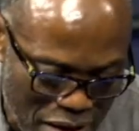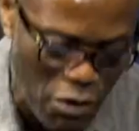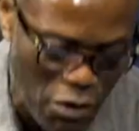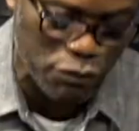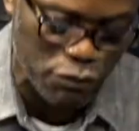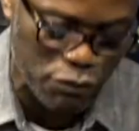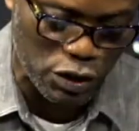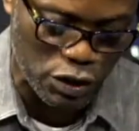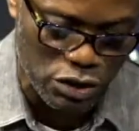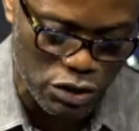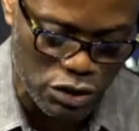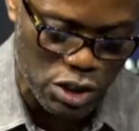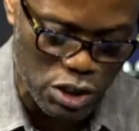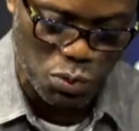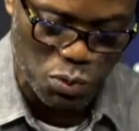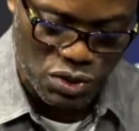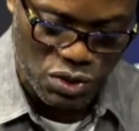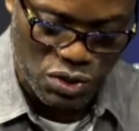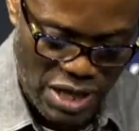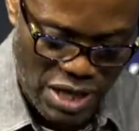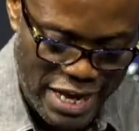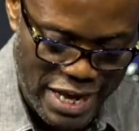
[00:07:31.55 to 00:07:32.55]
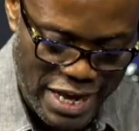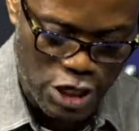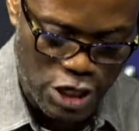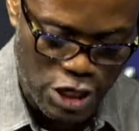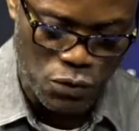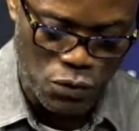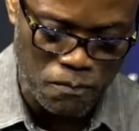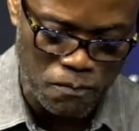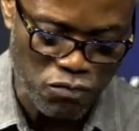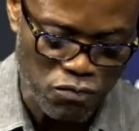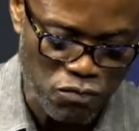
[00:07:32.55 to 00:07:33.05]
of Jesus, we thank you,
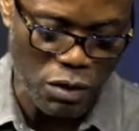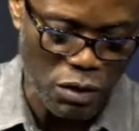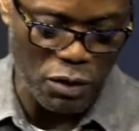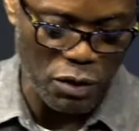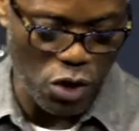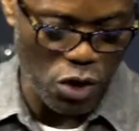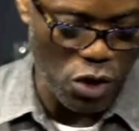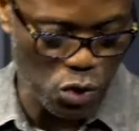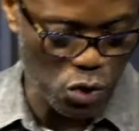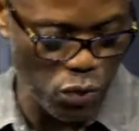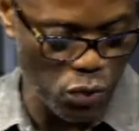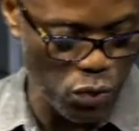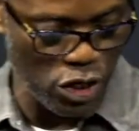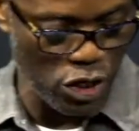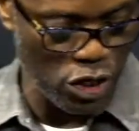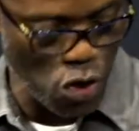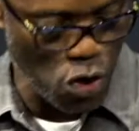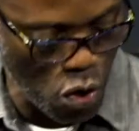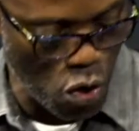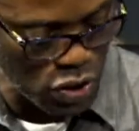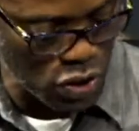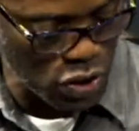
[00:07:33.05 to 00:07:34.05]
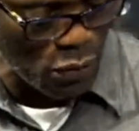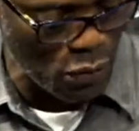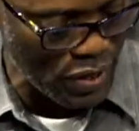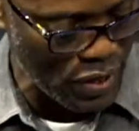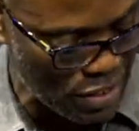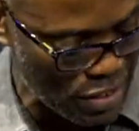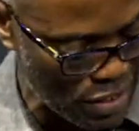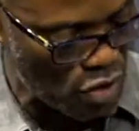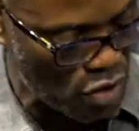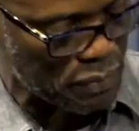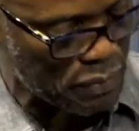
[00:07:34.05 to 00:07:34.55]
because we know that we
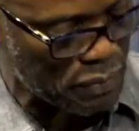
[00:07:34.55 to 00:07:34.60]
cannot be